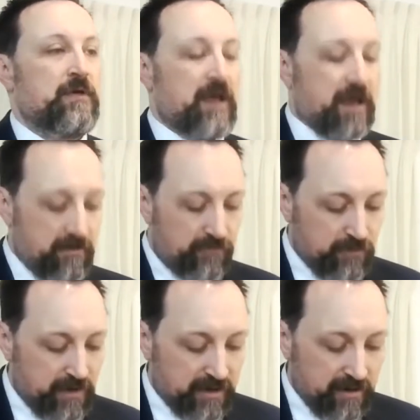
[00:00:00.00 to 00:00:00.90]
And if you
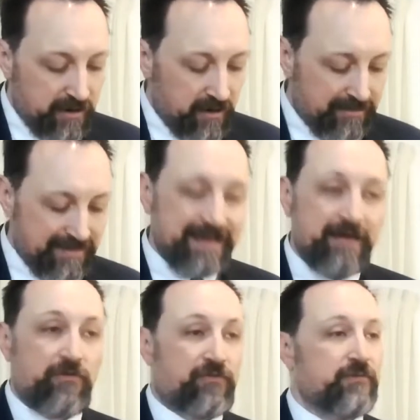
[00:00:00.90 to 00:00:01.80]
get nothing
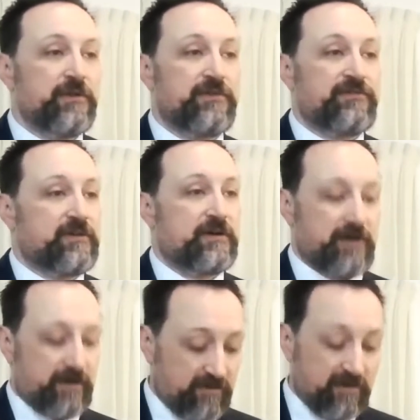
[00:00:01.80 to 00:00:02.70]
else from this
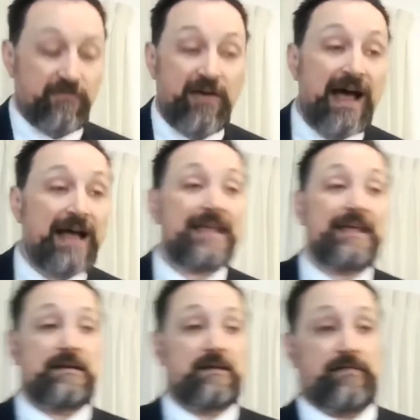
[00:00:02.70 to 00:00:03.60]
series, and if I get
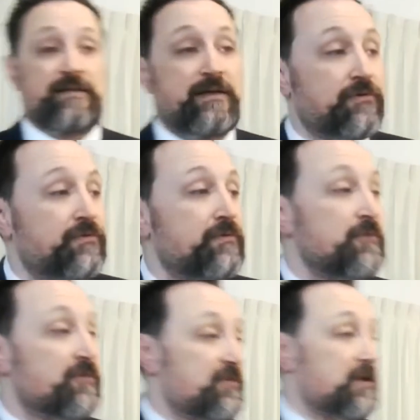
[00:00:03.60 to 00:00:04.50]
nothing else from the
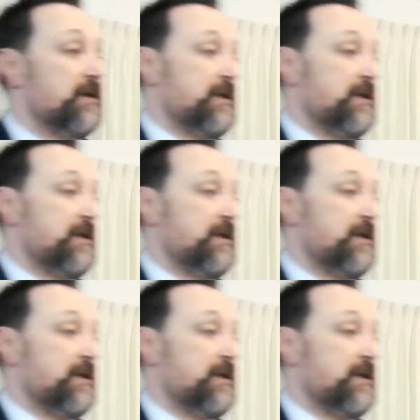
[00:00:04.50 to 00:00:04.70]
study,